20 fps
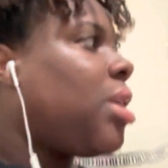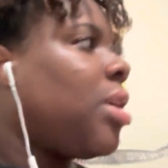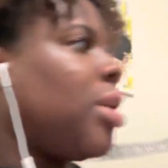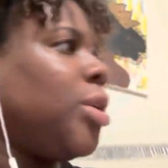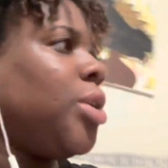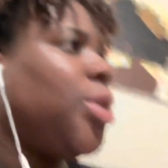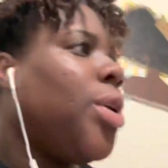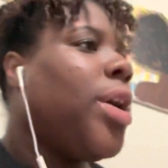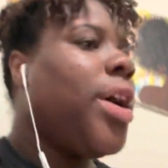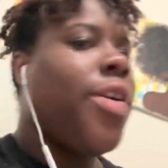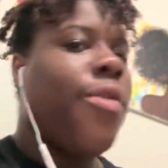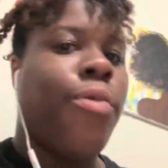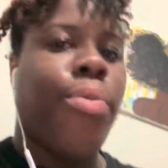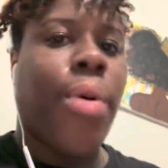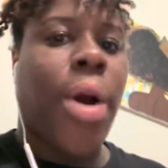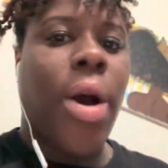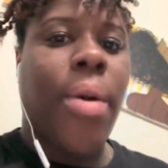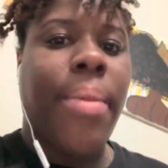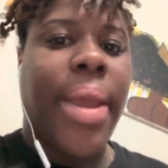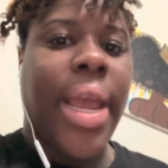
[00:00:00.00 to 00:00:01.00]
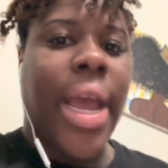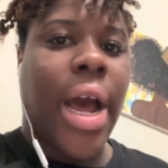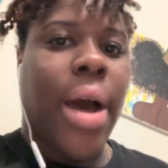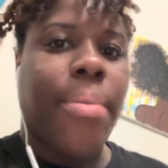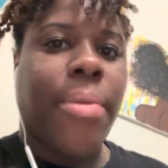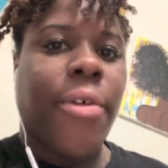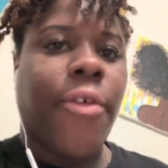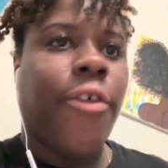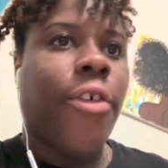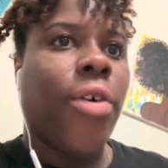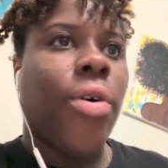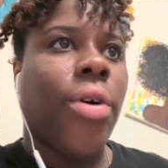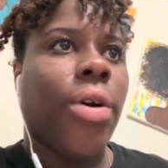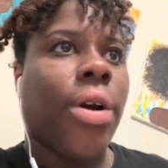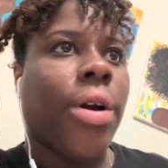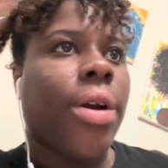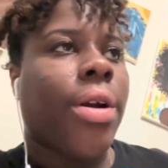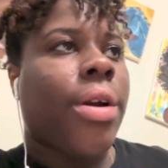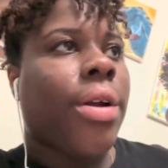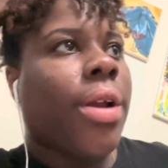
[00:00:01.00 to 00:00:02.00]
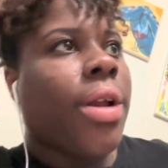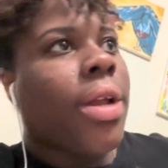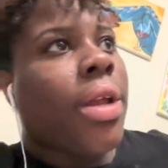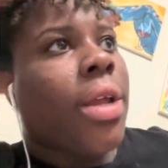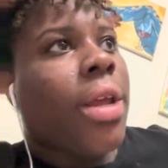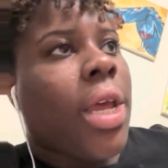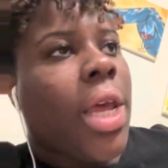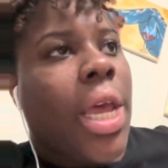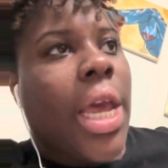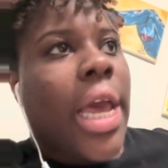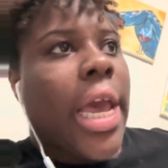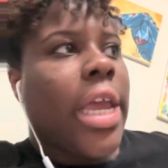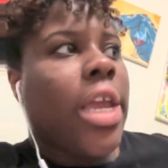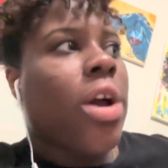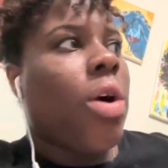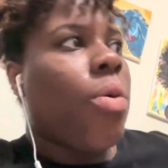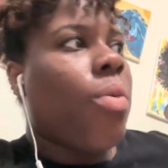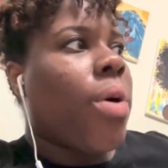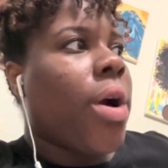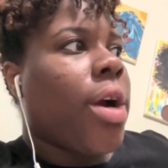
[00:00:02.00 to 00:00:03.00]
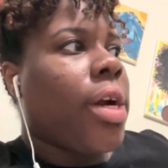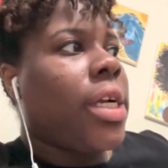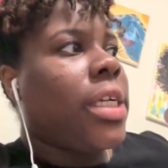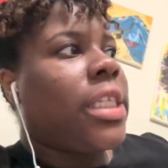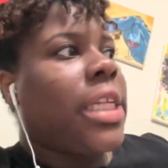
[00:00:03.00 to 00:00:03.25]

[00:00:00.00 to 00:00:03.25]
you have brought me out before. And your words